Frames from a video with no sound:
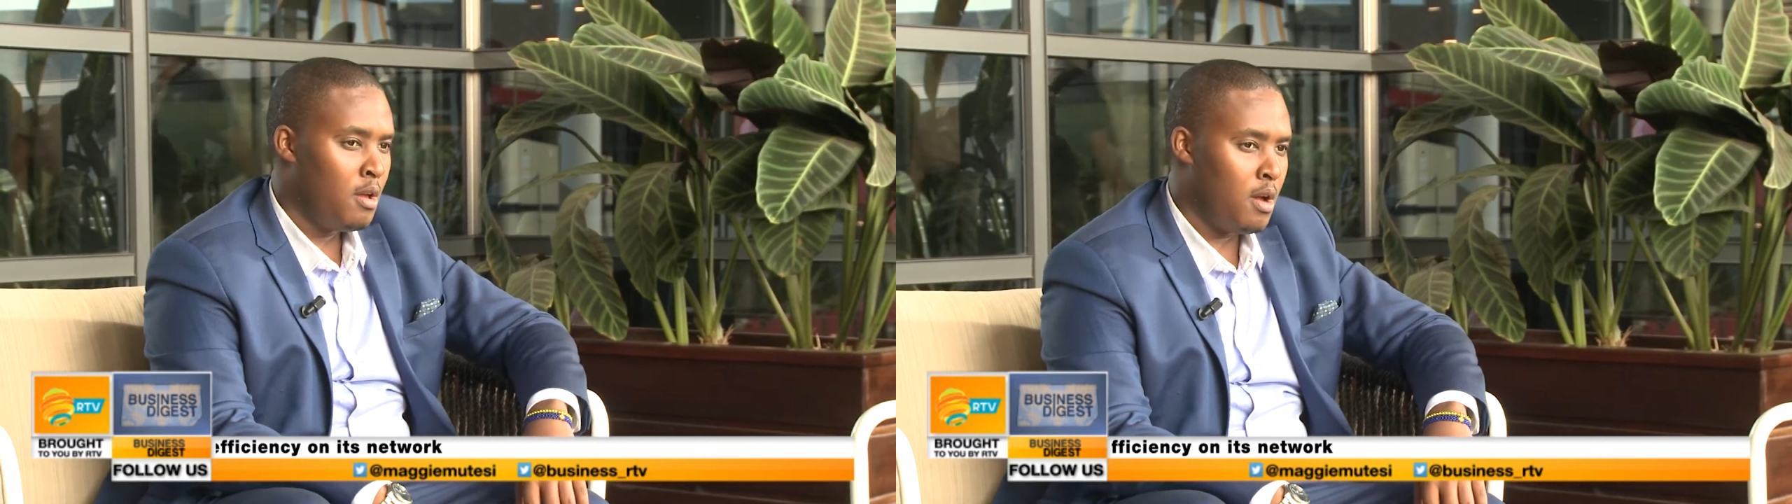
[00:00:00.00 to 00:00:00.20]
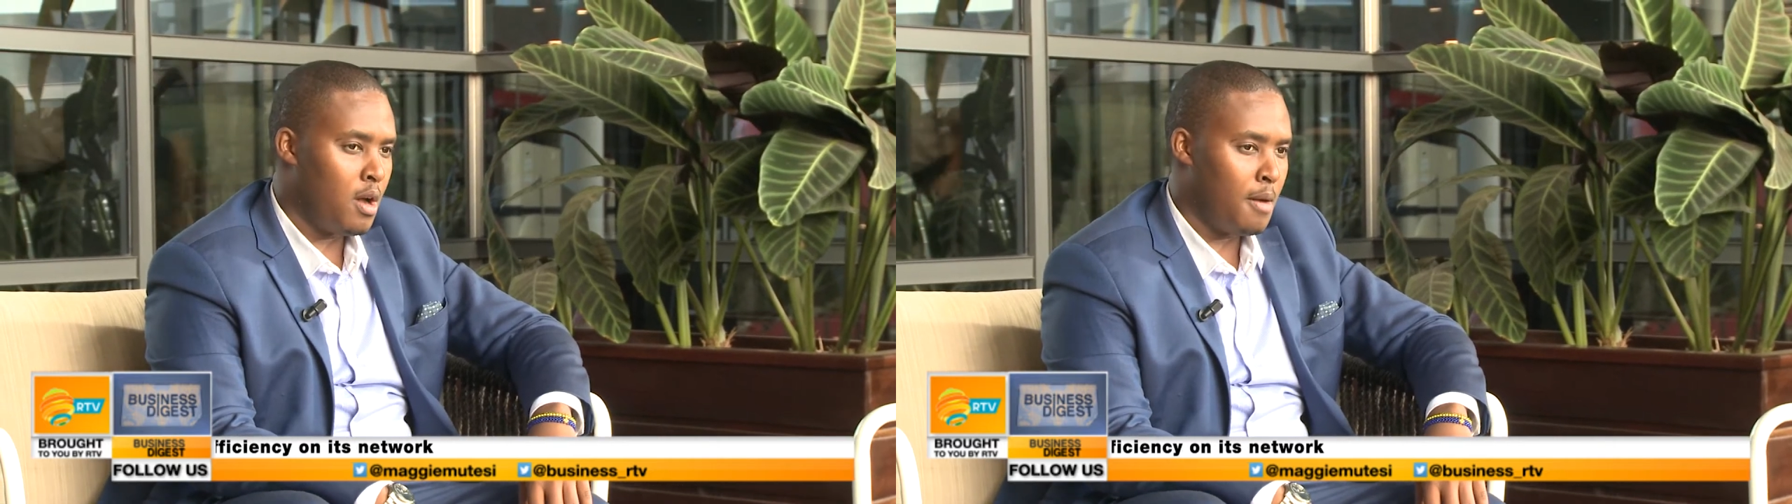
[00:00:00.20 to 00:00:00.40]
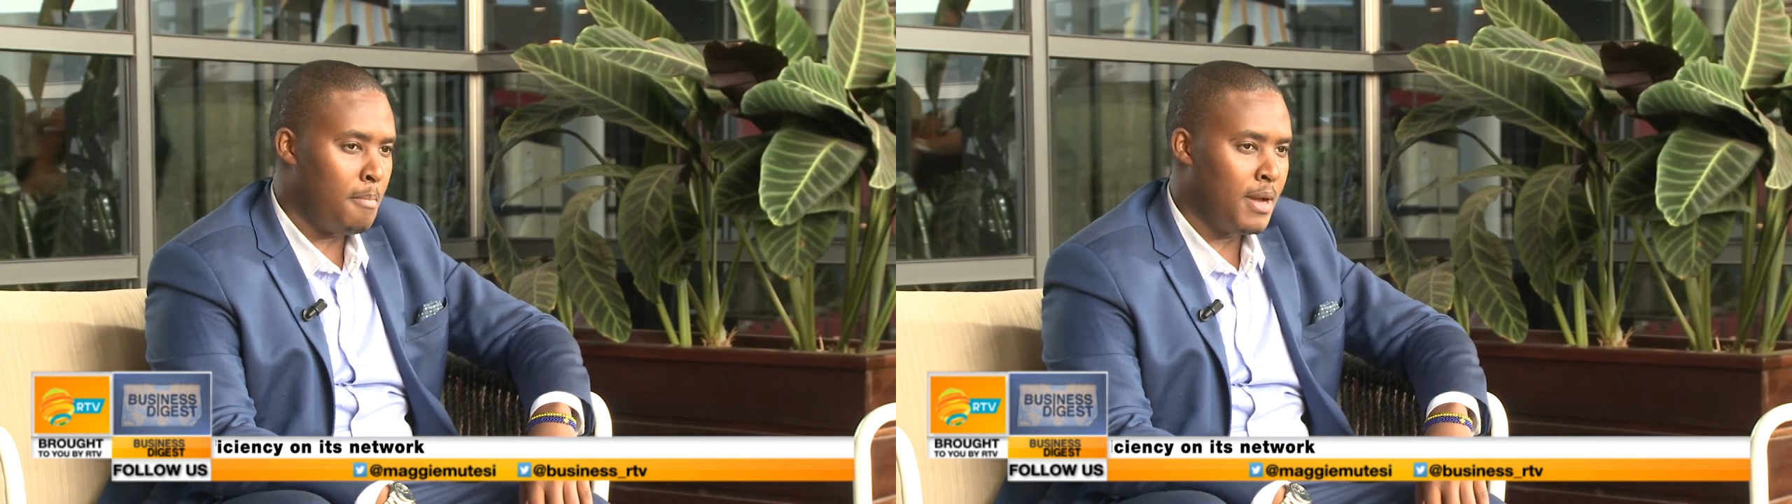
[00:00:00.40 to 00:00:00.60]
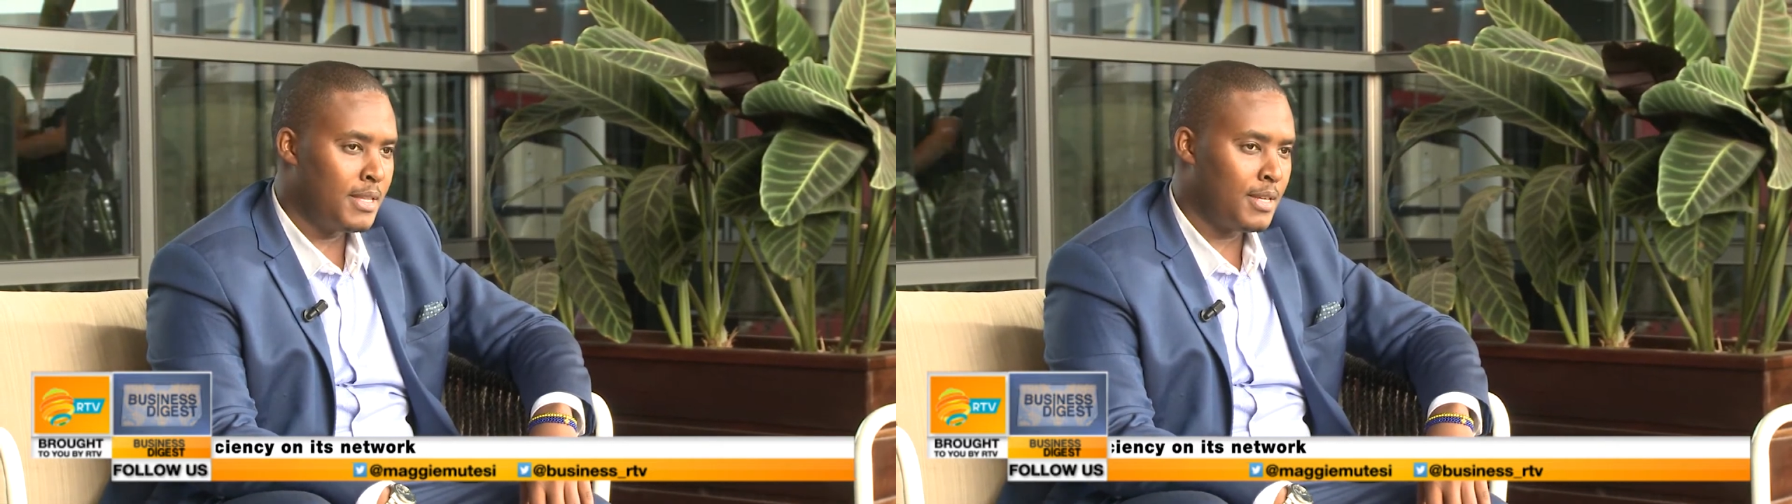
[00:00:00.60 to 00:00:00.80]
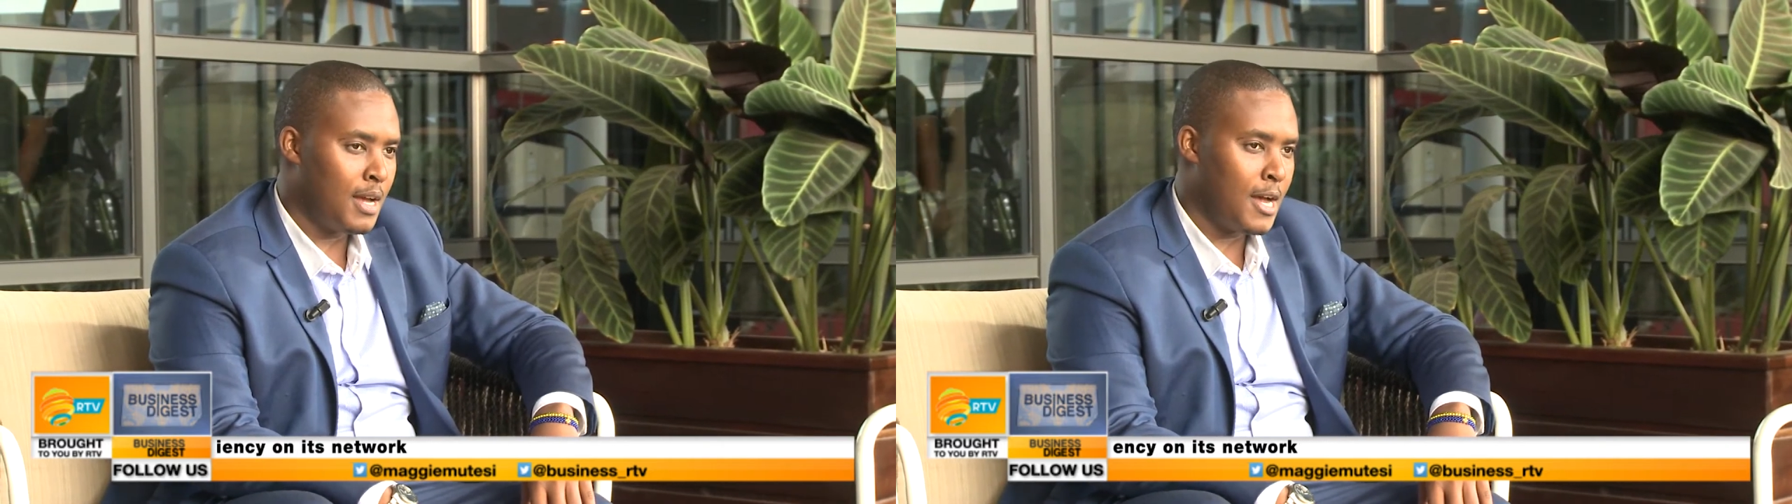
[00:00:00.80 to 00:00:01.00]

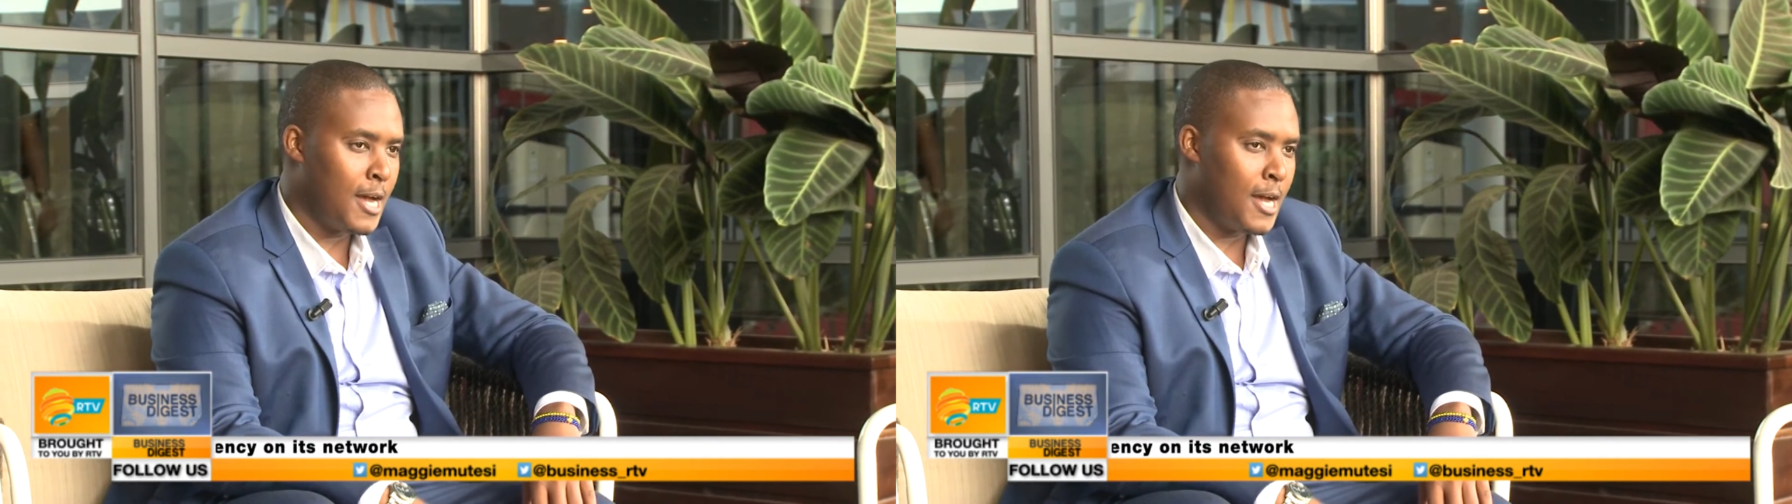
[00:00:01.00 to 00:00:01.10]
But